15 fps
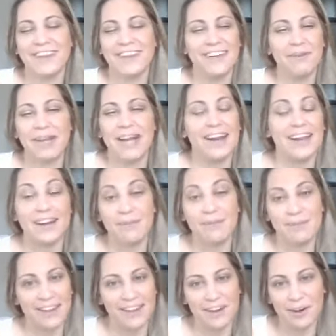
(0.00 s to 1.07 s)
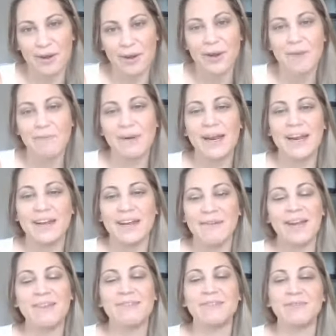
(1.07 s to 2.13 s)
We had to end up telling her. But
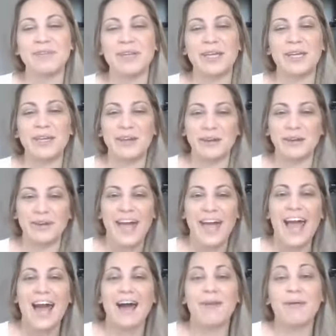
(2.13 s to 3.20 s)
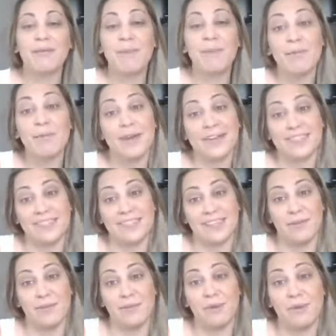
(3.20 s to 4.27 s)
anyway, it was really cute. And I'm like, Mom, you can't tell
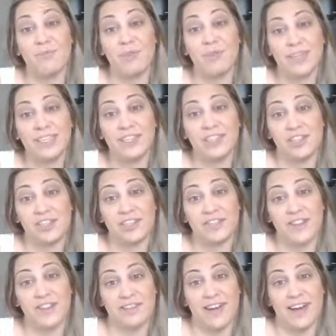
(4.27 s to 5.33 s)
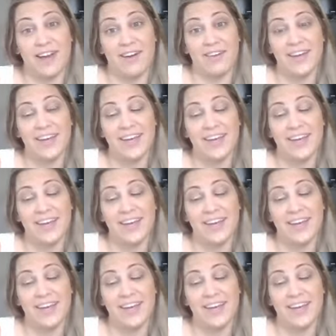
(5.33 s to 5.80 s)
anyone. We really just found out.